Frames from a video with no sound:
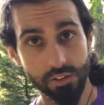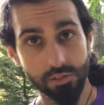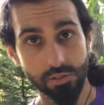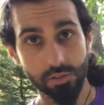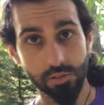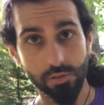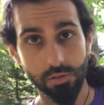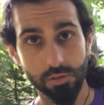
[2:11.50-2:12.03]

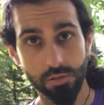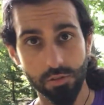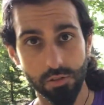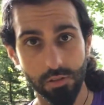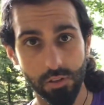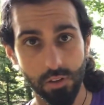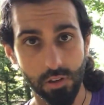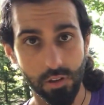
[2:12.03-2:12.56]
too,
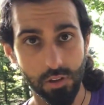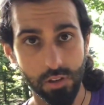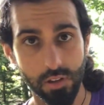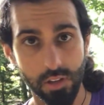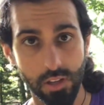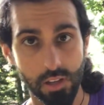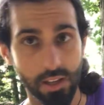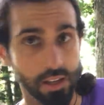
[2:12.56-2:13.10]

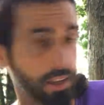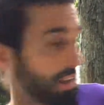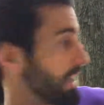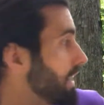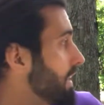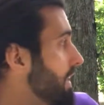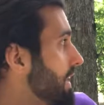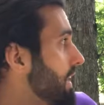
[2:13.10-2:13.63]

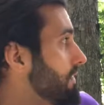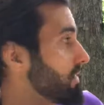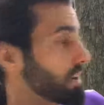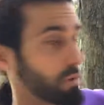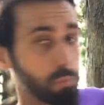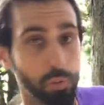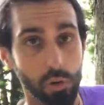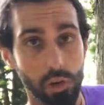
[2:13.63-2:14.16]
and I have
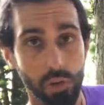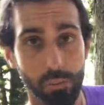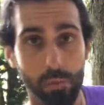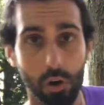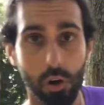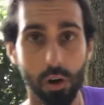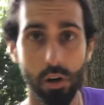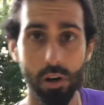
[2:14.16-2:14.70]
a pull-up
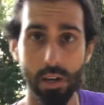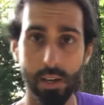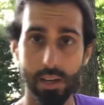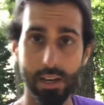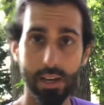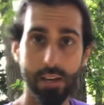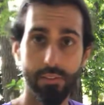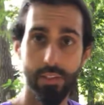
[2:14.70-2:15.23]
bar,
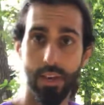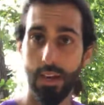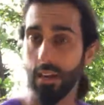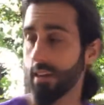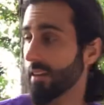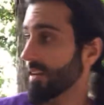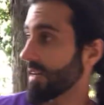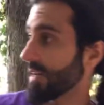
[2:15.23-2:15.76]
and I have
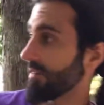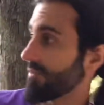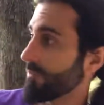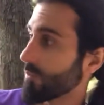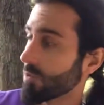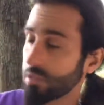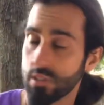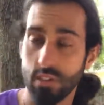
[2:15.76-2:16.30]
that, and I have
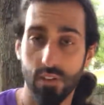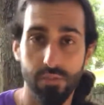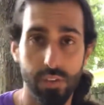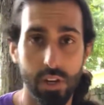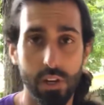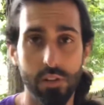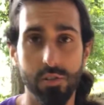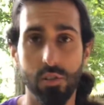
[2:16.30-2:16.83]
more stuff
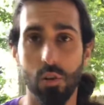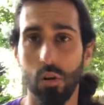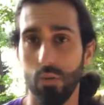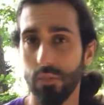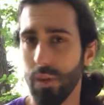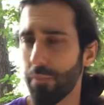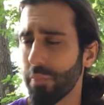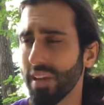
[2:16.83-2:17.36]
there. So
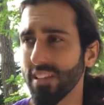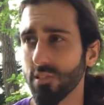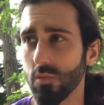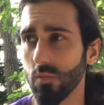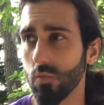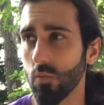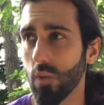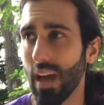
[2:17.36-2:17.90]
it depends
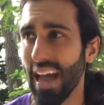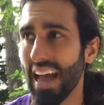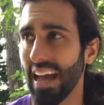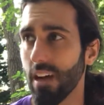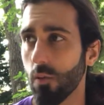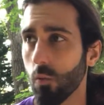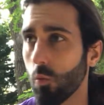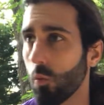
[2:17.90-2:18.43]
on
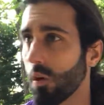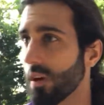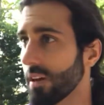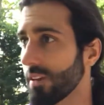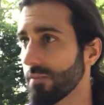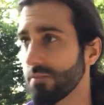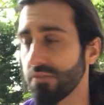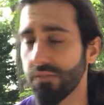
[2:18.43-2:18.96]
what
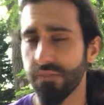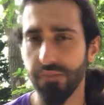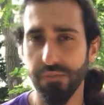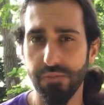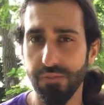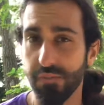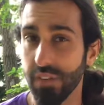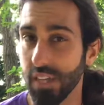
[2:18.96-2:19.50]
I
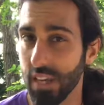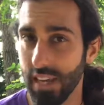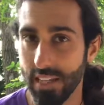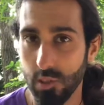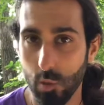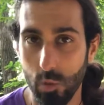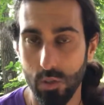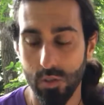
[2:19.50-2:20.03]
feel
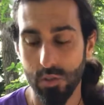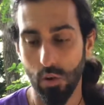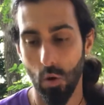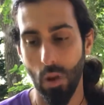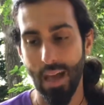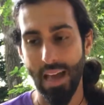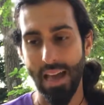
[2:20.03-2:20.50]
like doing. So